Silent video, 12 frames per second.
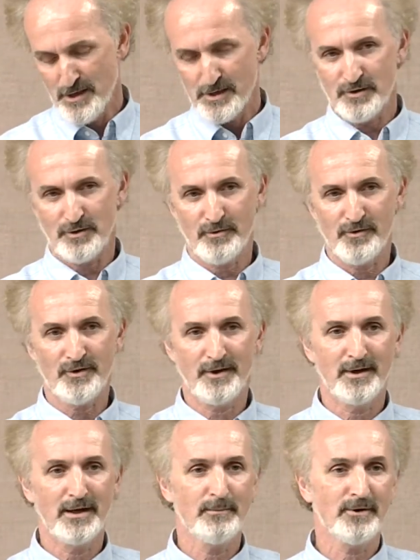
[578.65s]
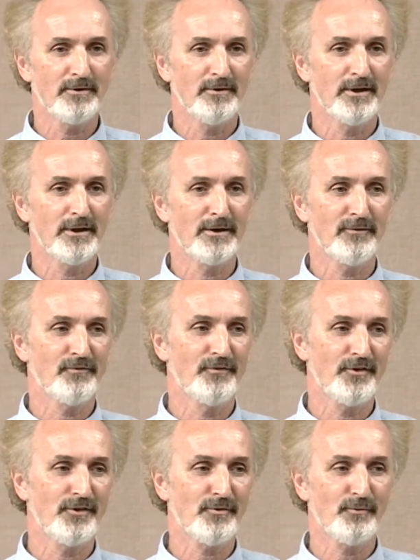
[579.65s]
So there was dynamical and
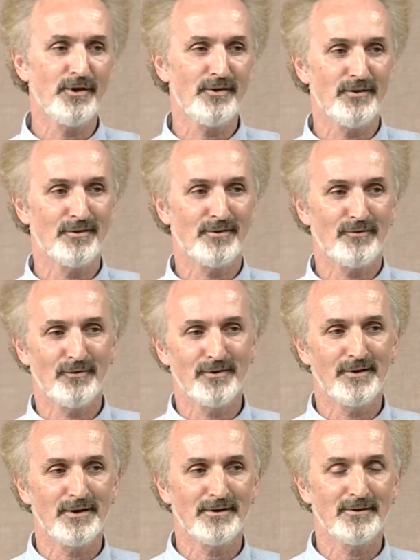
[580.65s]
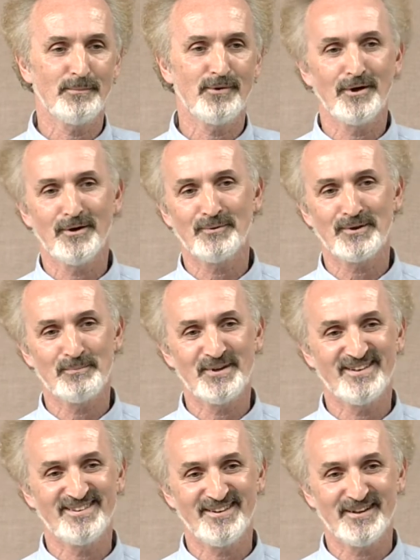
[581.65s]
physics reasons for taking the ball with a
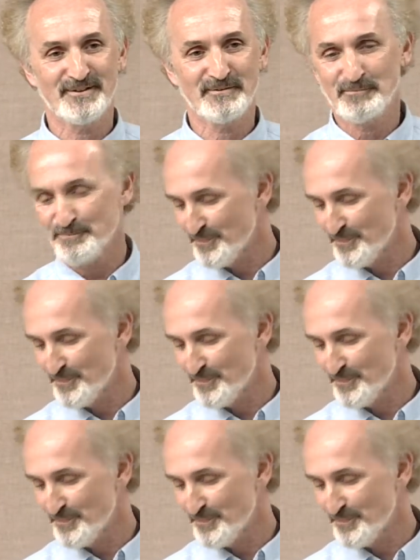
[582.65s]
big kick.